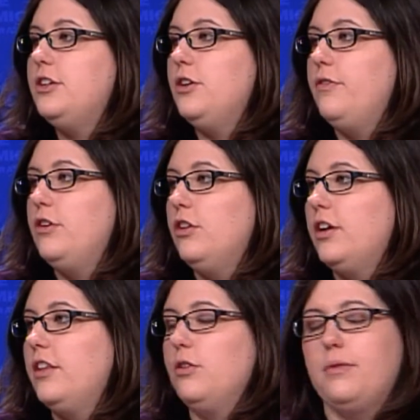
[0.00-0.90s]
too. If you
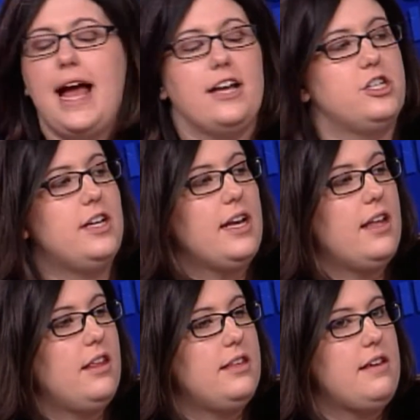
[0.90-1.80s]
look yes. at the rationing
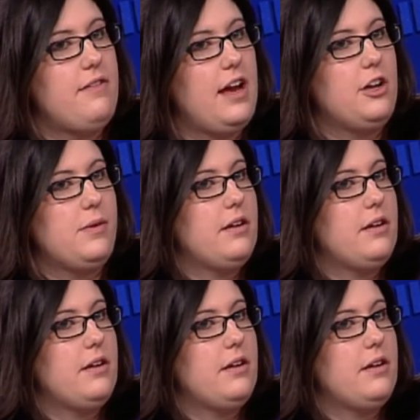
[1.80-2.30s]
and the devaluing